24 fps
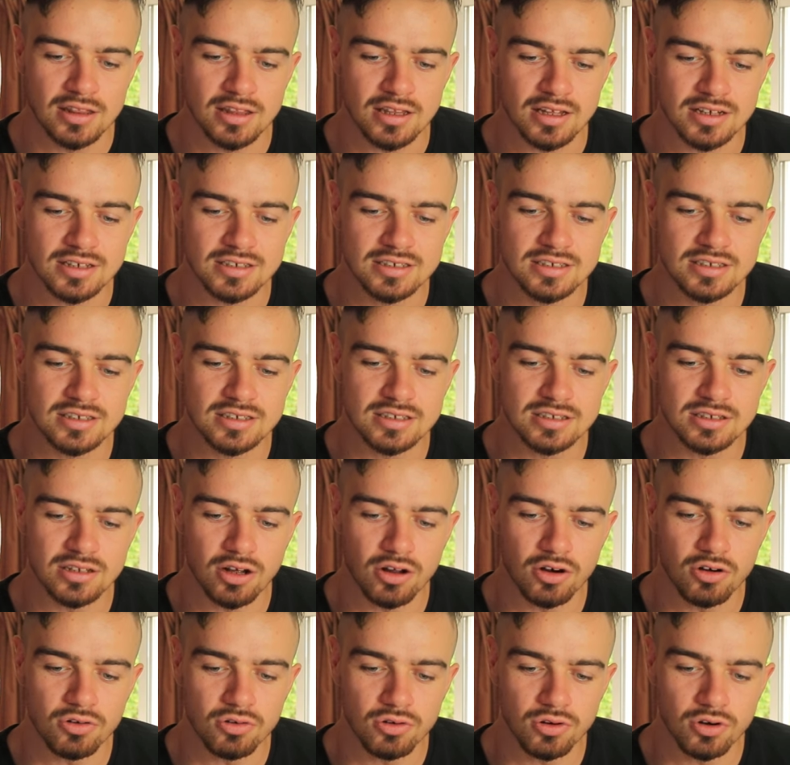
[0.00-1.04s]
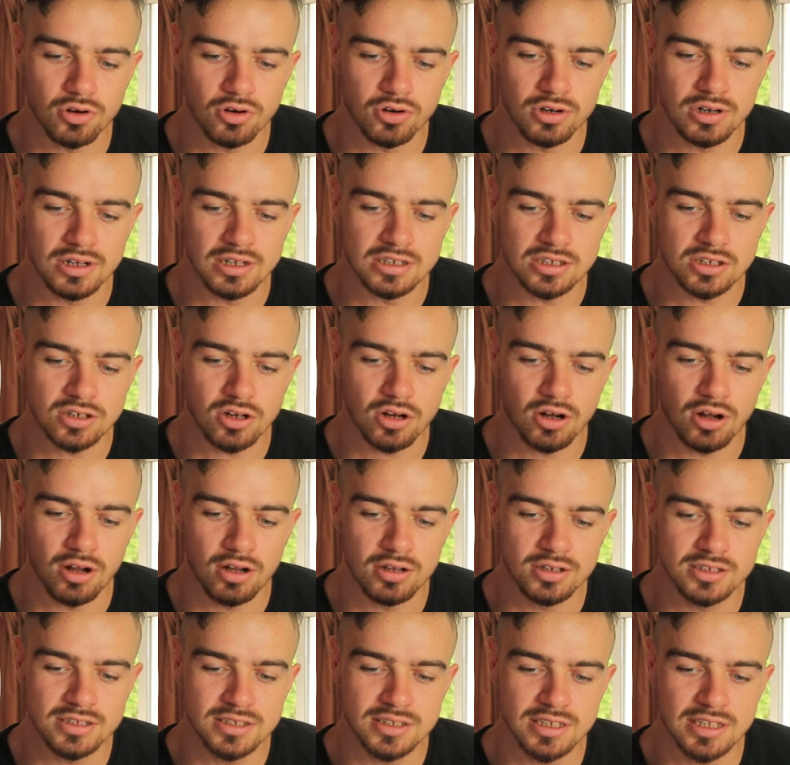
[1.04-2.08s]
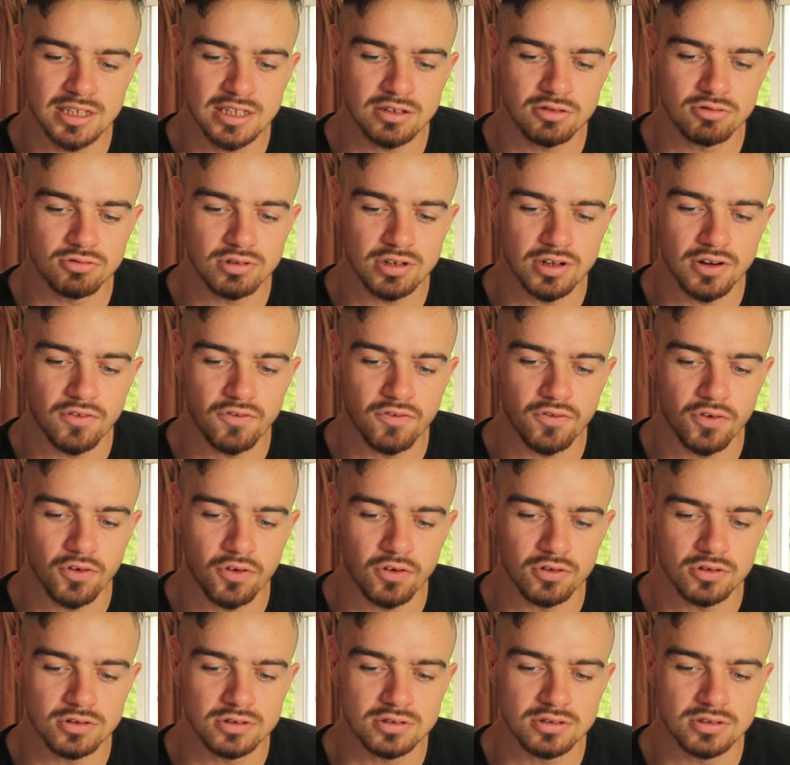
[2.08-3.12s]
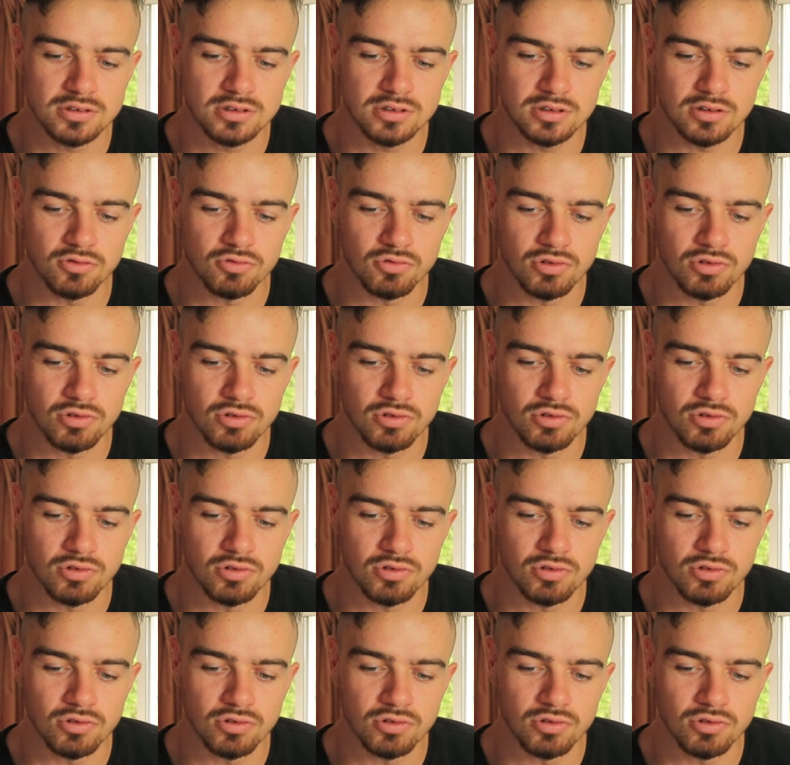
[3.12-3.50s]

the stutterer is constantly reinforced